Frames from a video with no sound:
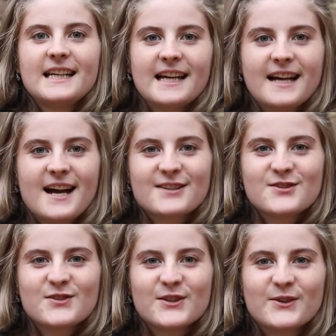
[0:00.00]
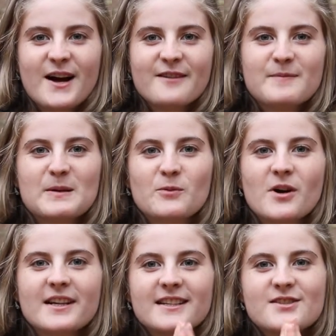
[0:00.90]
Hey guys, so I've been
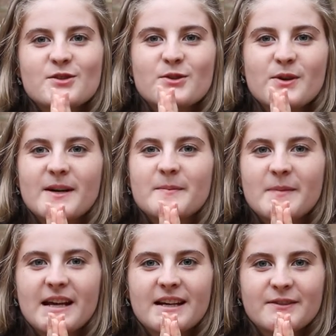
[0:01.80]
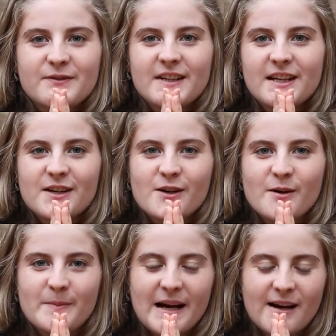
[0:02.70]
wanting to make a video
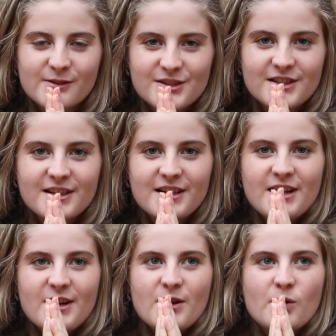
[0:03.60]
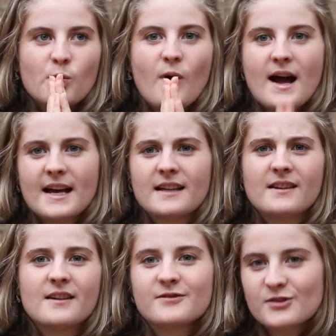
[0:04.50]
about why I
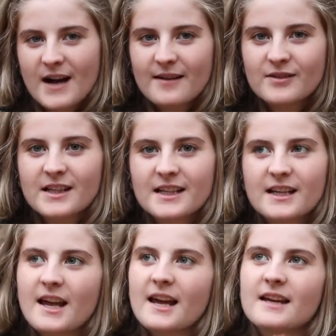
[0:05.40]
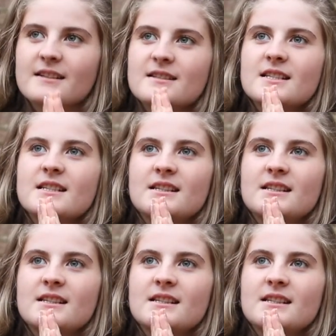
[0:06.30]
love traveling and